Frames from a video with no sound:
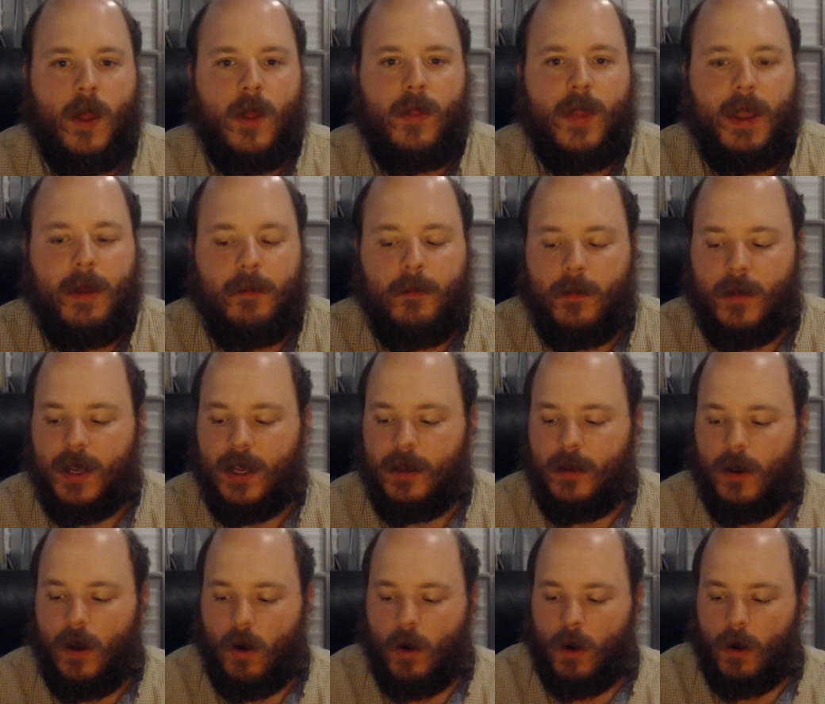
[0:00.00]
They
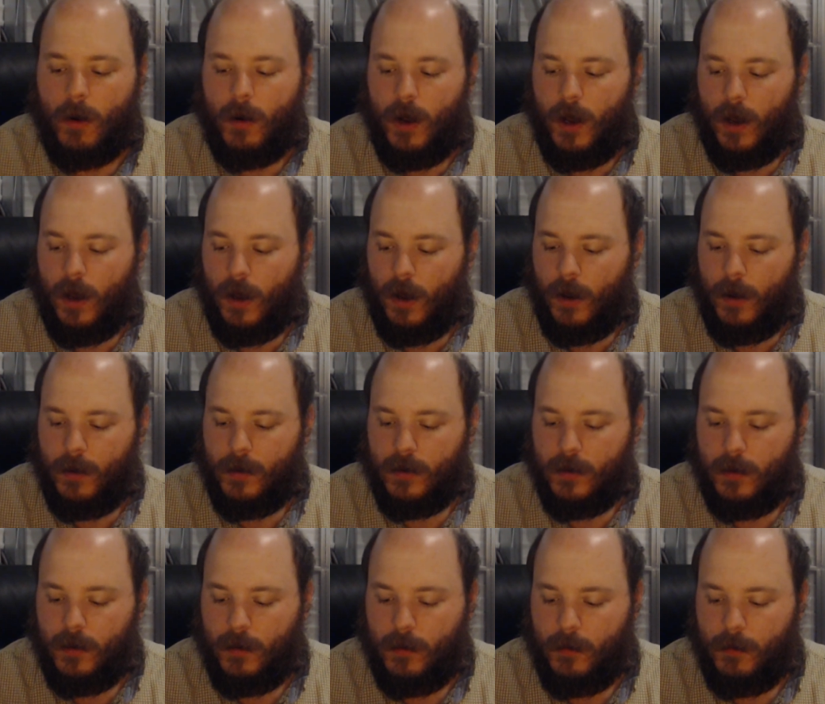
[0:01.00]
are
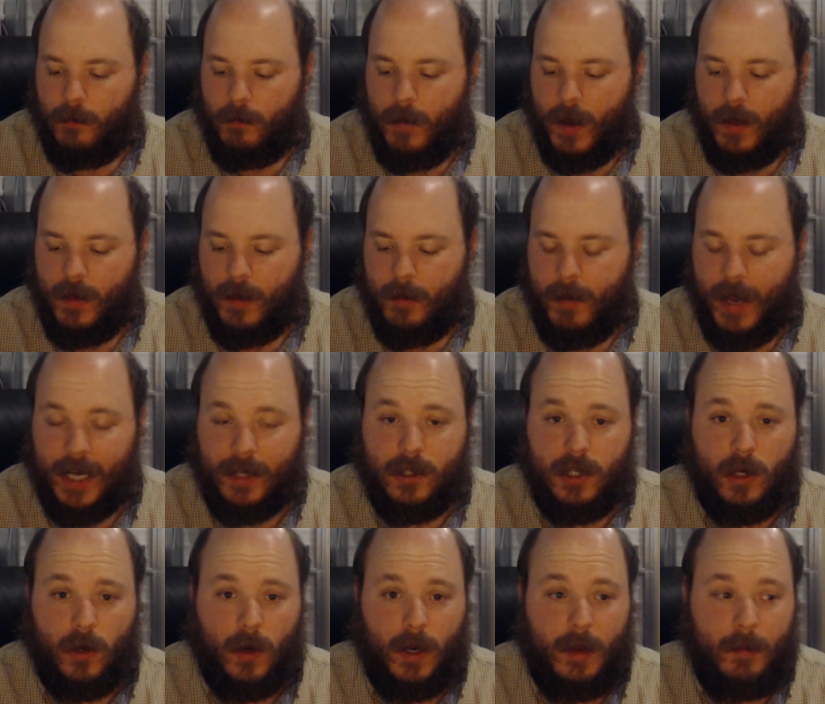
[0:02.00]
the
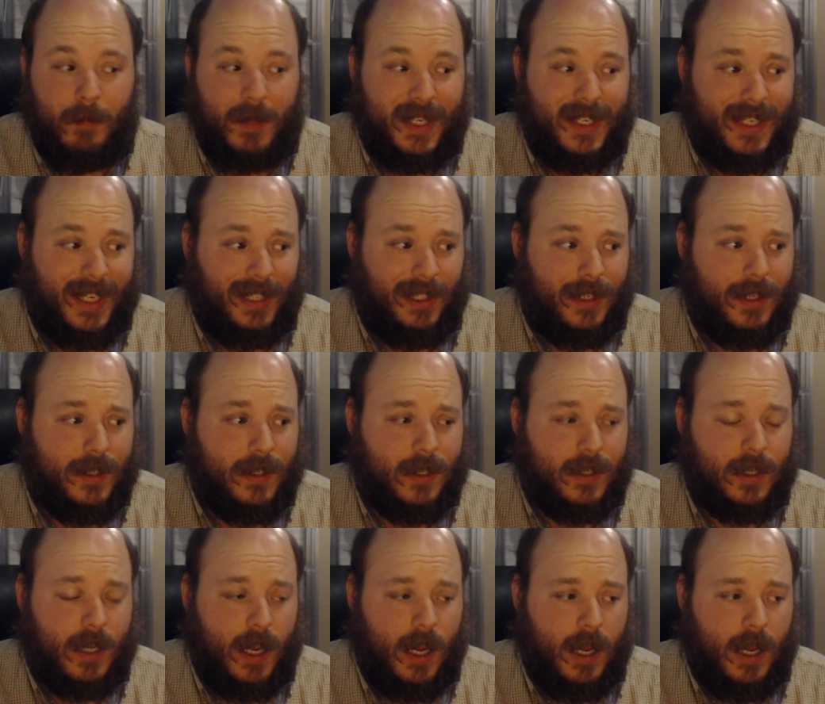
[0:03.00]
bacteria Bacillus